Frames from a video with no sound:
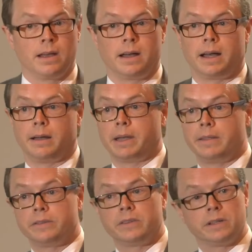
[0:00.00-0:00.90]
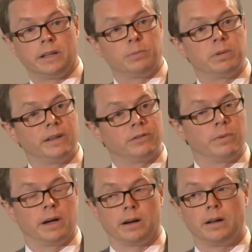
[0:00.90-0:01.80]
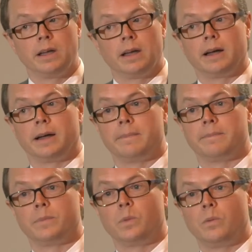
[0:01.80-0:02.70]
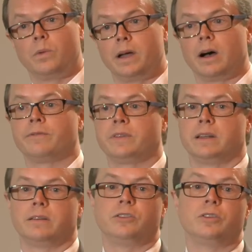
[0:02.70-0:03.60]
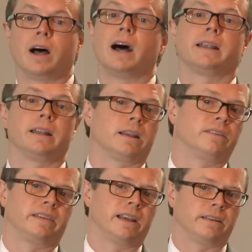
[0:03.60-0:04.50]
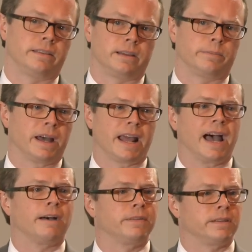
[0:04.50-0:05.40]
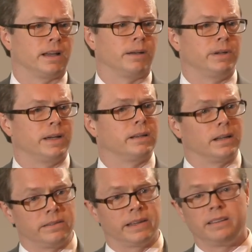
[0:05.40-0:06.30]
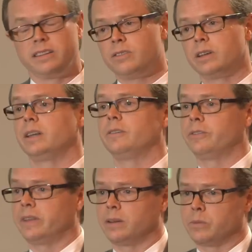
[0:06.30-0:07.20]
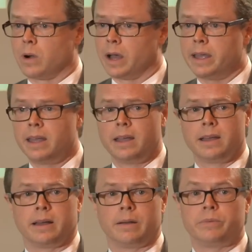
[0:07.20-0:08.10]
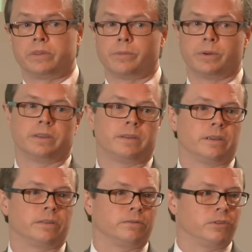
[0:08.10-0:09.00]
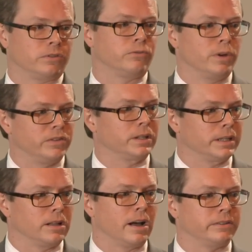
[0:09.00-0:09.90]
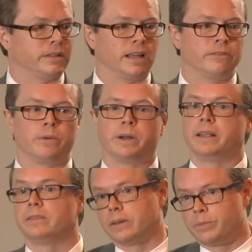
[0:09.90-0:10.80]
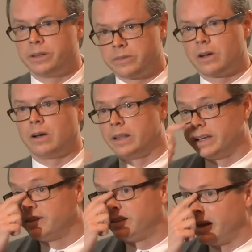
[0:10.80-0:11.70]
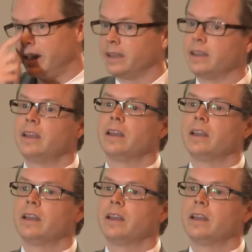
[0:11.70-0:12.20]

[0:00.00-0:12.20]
And this is another place where we often do not get consent. I think about half the time we get consent, and you can understand why. Someone has just recently lost a loved one, and someone is calling and saying,